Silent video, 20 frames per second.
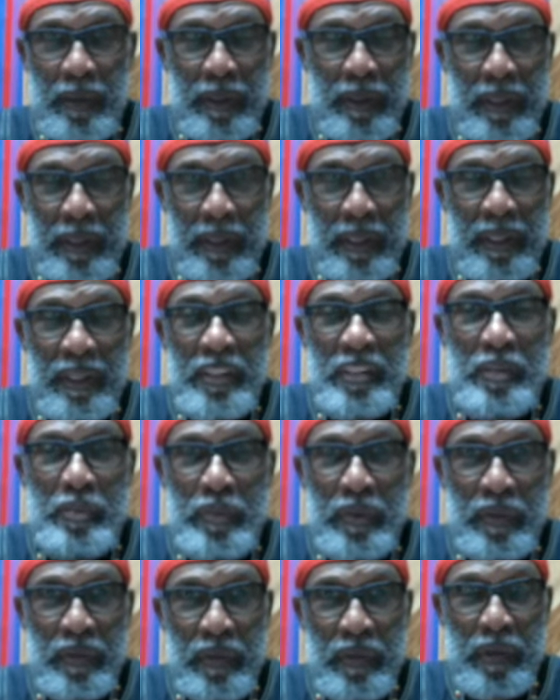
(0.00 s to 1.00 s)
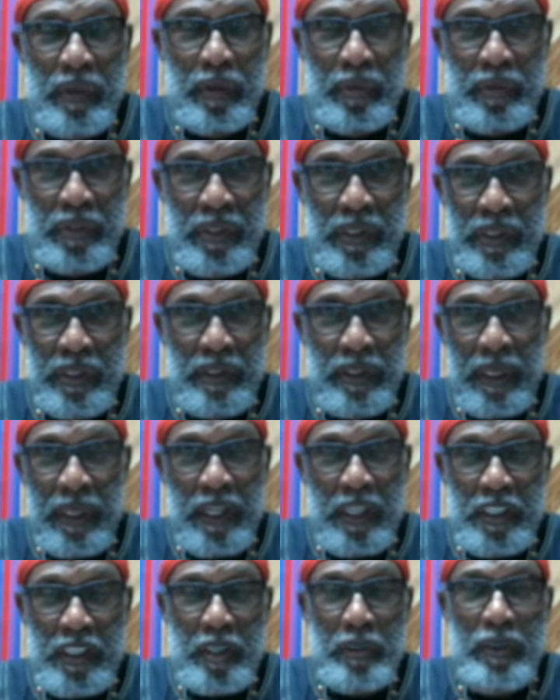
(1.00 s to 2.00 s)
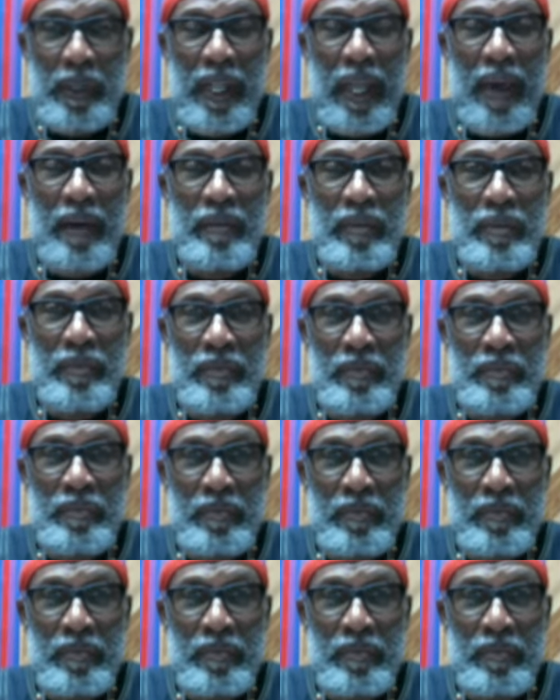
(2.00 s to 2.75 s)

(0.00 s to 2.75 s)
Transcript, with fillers: and Elizabeth, you know, she she been having